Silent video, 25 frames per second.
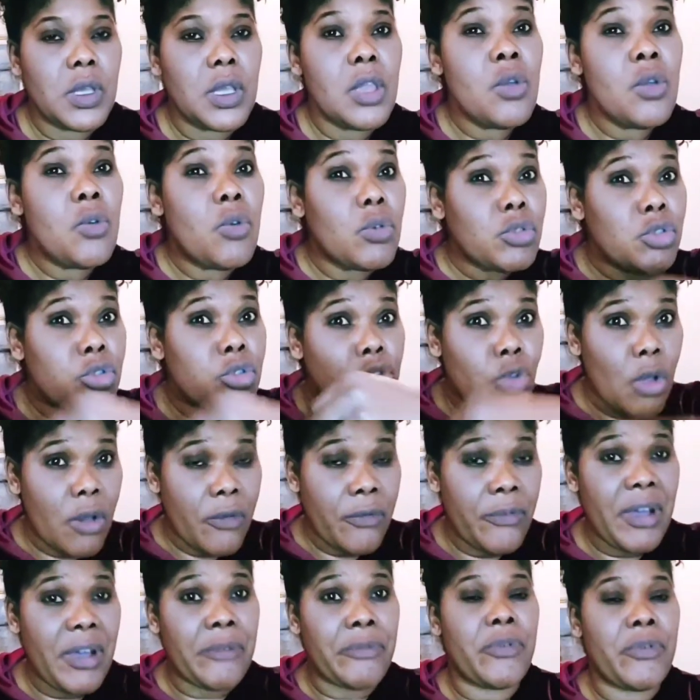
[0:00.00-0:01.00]
He go
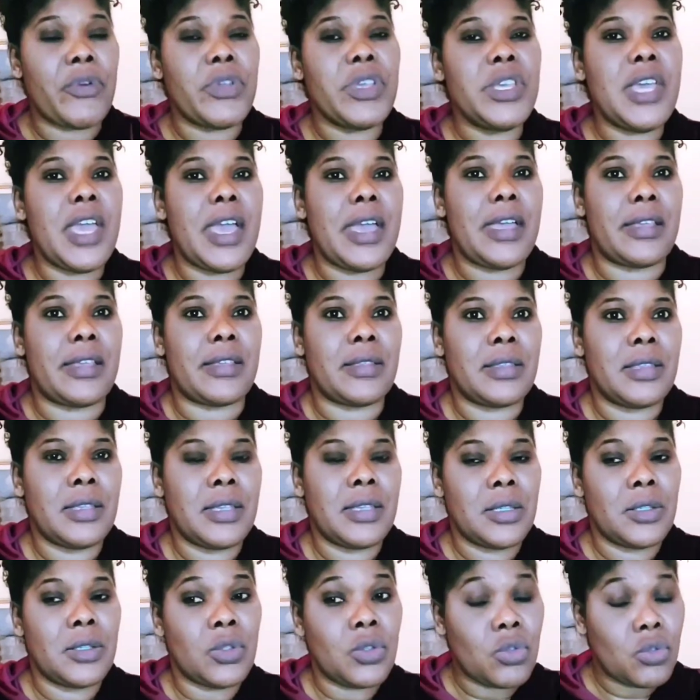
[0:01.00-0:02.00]
suffer for year.
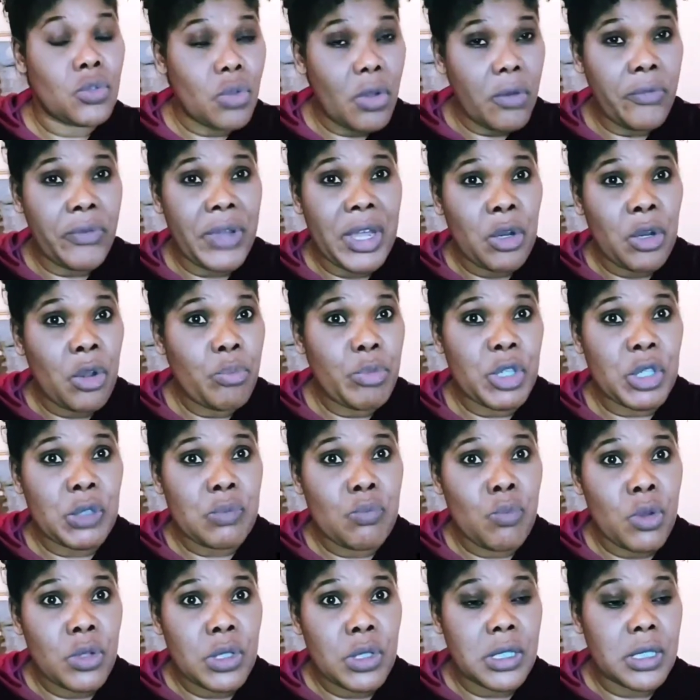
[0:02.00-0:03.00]
Suffer, not be
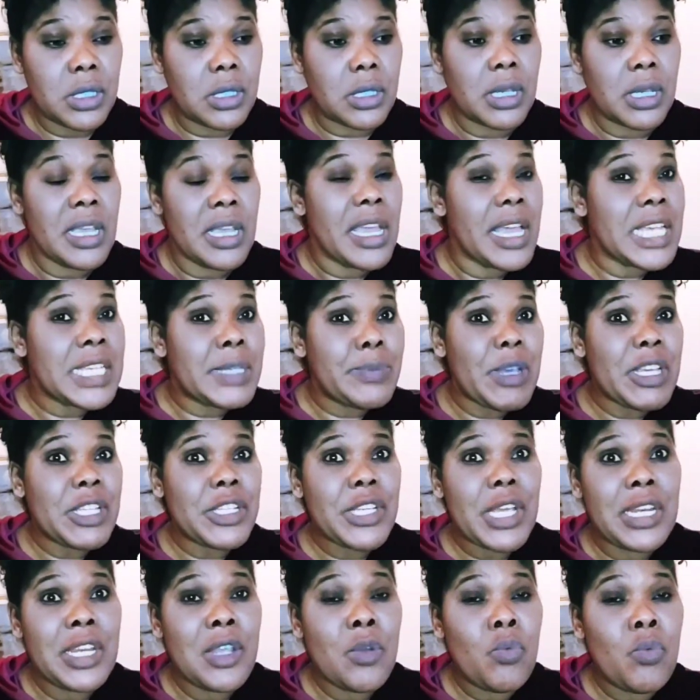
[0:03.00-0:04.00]
small thing.
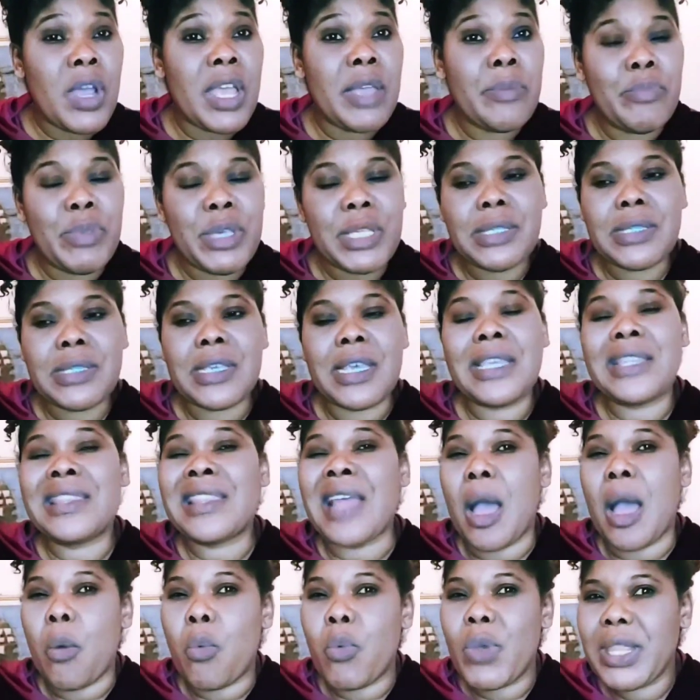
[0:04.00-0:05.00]
Especially where it be, say,
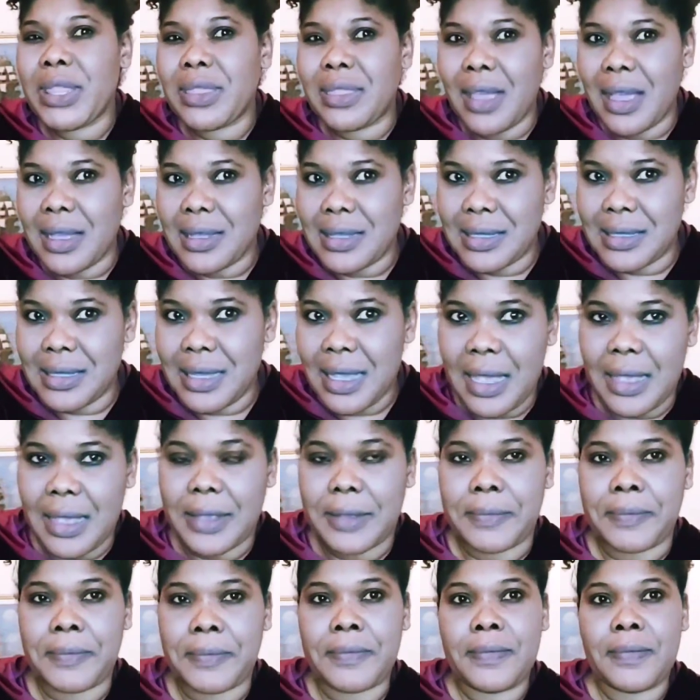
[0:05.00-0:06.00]
now winter
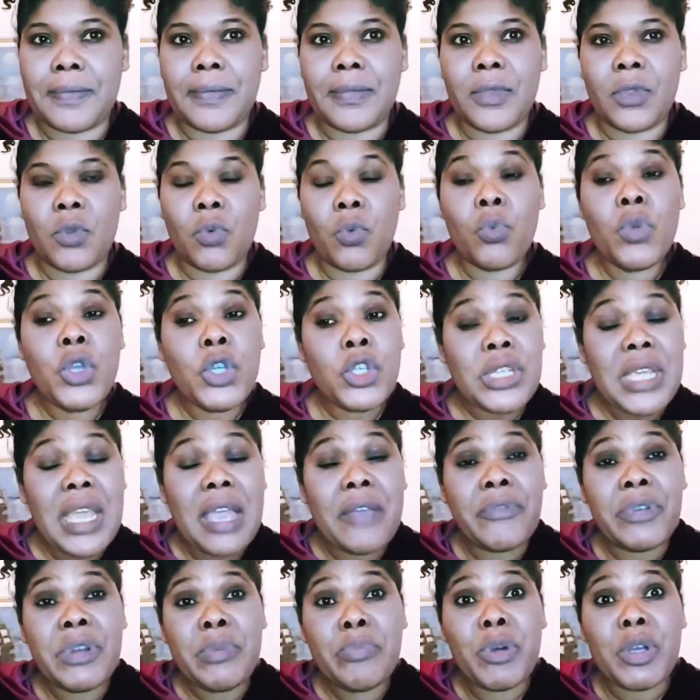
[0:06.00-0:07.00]
time. Wish
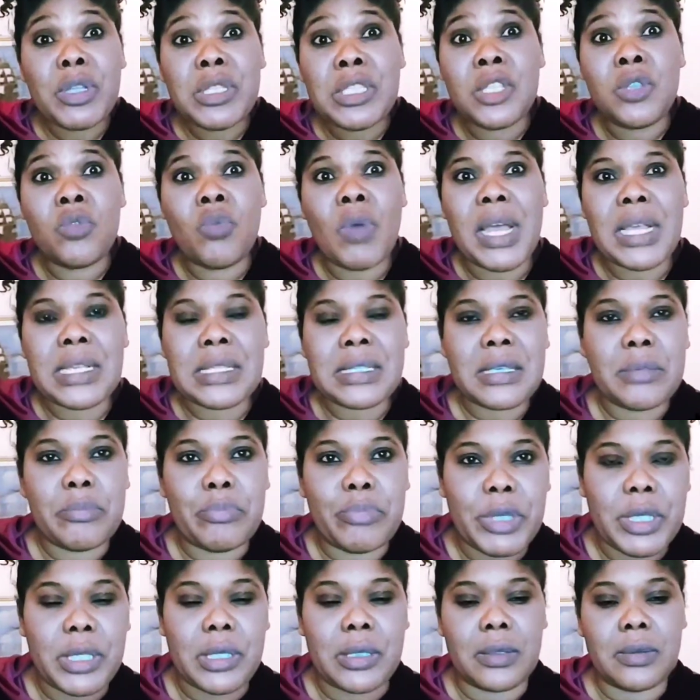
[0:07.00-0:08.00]
everybody know as
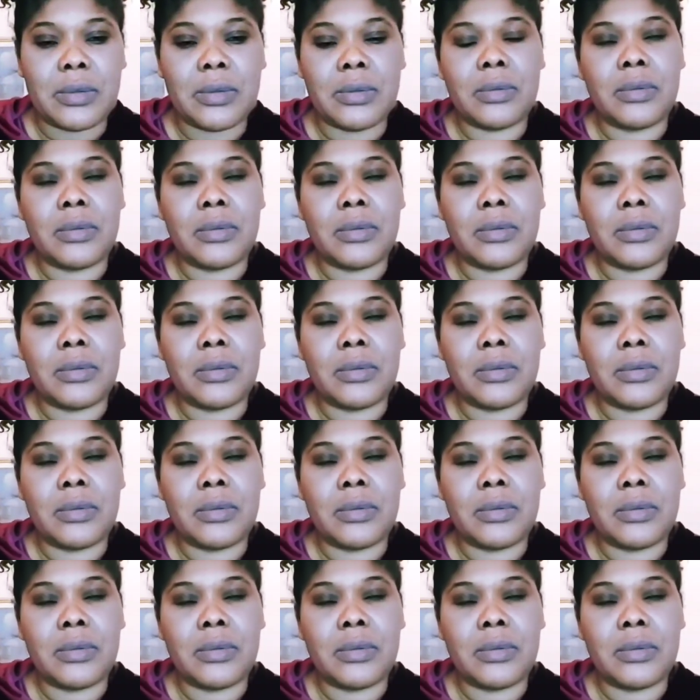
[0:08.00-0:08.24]
it be.